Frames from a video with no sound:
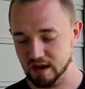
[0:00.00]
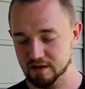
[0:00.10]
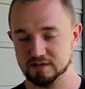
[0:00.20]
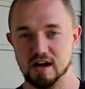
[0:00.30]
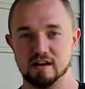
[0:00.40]
I
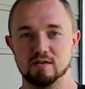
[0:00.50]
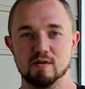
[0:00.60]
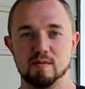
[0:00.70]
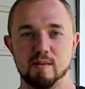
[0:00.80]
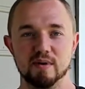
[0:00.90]
was talking to
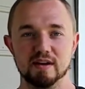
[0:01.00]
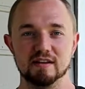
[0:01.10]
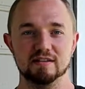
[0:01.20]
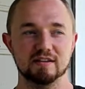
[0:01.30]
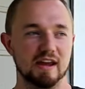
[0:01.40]
one of my
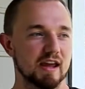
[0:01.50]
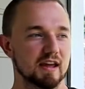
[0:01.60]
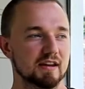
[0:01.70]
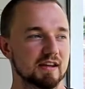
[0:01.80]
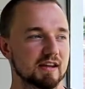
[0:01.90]
buddies
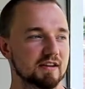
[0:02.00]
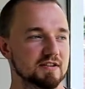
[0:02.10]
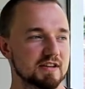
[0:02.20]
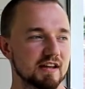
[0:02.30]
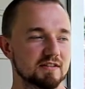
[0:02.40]
and he
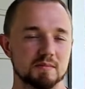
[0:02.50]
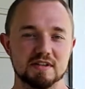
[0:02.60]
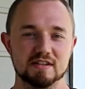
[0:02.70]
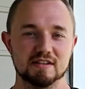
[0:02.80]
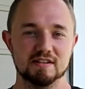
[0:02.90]
just had some
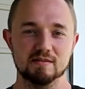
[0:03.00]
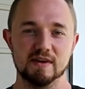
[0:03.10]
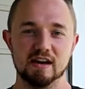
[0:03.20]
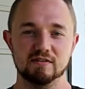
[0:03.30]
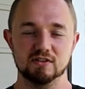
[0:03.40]
discs in the
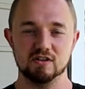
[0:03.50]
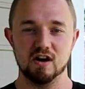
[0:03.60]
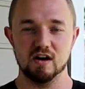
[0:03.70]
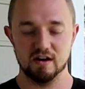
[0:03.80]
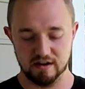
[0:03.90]
back of his
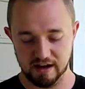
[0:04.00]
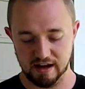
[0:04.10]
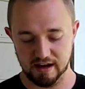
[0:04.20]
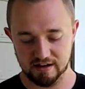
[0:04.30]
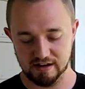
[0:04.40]
car
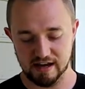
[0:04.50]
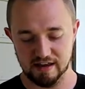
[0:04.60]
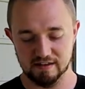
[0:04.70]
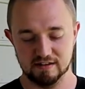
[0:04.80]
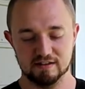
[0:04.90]
and he
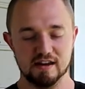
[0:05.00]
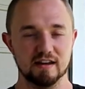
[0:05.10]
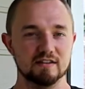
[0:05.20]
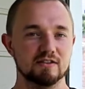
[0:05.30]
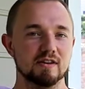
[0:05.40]
had this
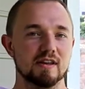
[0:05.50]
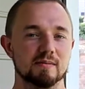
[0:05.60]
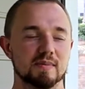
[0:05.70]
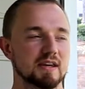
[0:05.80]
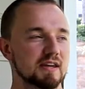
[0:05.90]
thing so
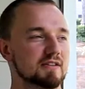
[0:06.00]
he,